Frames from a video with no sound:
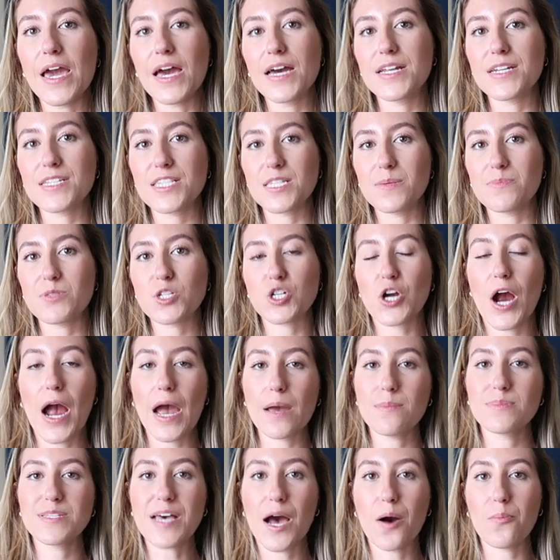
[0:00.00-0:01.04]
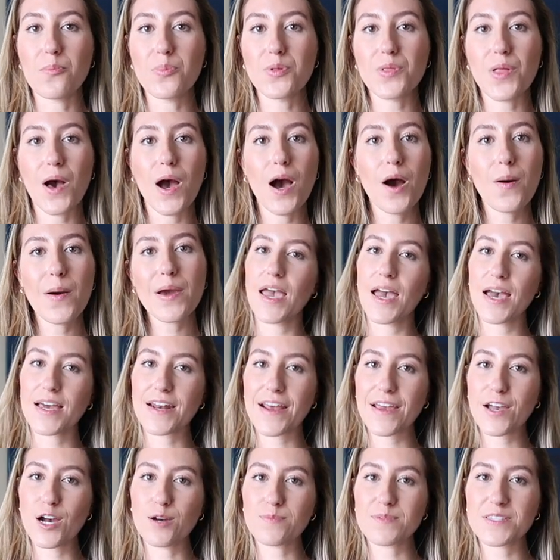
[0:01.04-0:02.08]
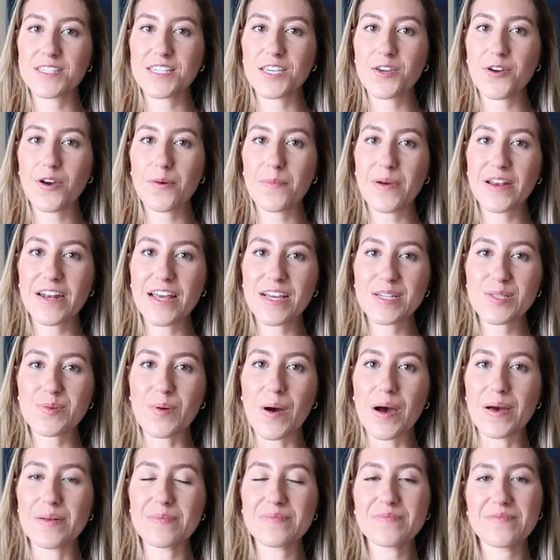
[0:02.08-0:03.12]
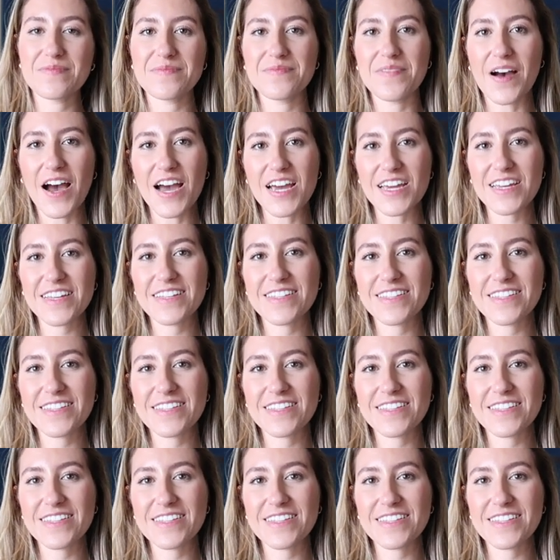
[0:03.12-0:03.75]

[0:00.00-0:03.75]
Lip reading: and subscribe down below. And I hope to see you in my next one. Bye.